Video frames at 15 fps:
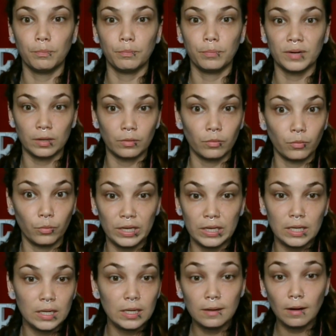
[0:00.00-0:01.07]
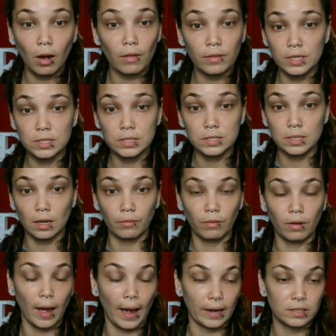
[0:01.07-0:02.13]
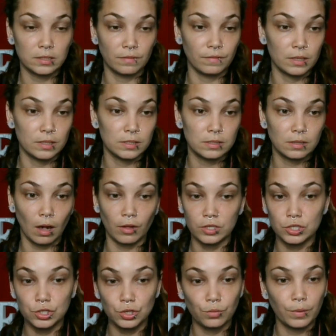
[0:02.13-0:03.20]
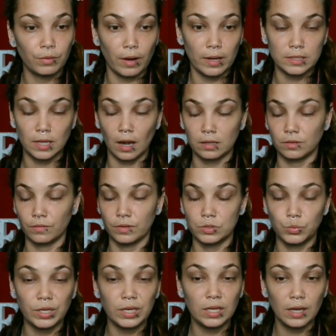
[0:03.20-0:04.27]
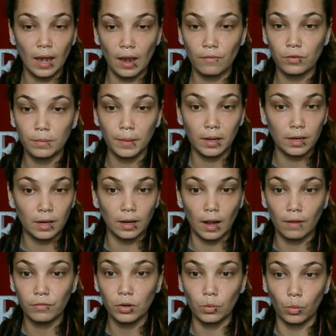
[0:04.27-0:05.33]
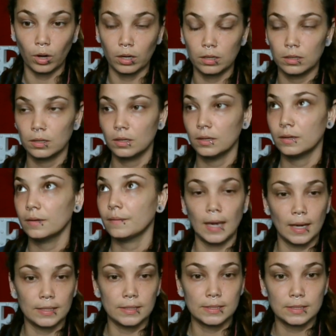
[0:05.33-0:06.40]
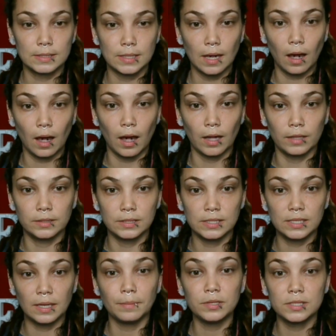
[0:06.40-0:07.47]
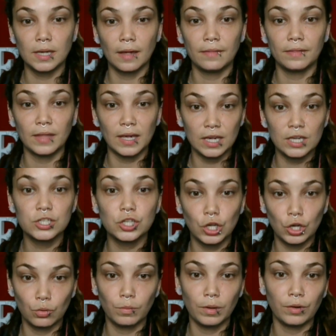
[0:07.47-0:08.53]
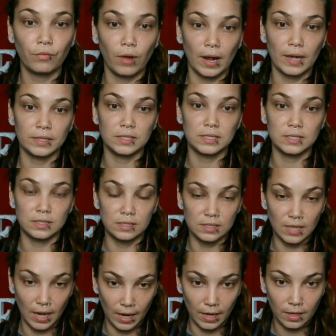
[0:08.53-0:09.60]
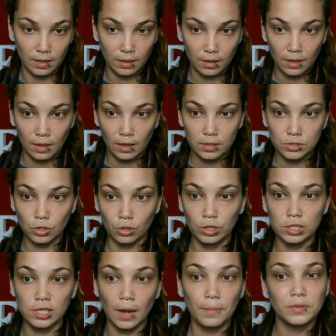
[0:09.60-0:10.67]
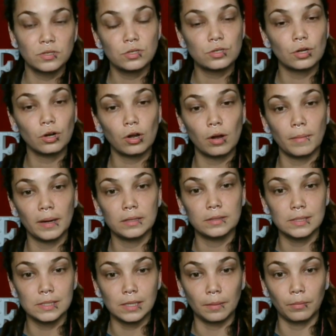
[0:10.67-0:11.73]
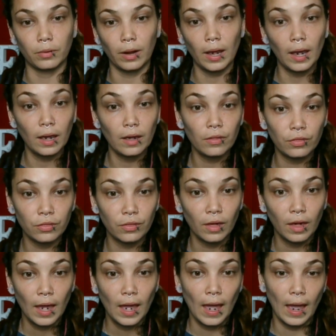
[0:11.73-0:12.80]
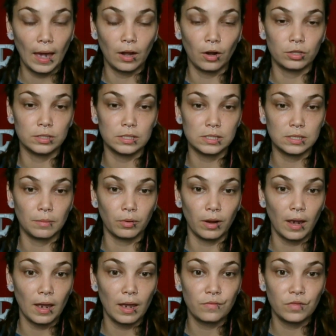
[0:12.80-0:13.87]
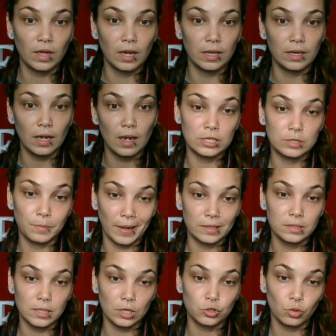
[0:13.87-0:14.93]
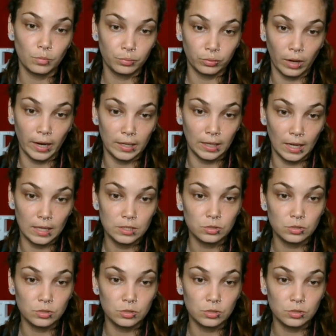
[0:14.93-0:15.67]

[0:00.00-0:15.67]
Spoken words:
But we need all these activists, all these human rights activists. We need everybody and everyone. Yes, December 10th is Human Rights Day. So this episode is going to come on December 8th. And on December 8th, it is Pansexual Pride Day.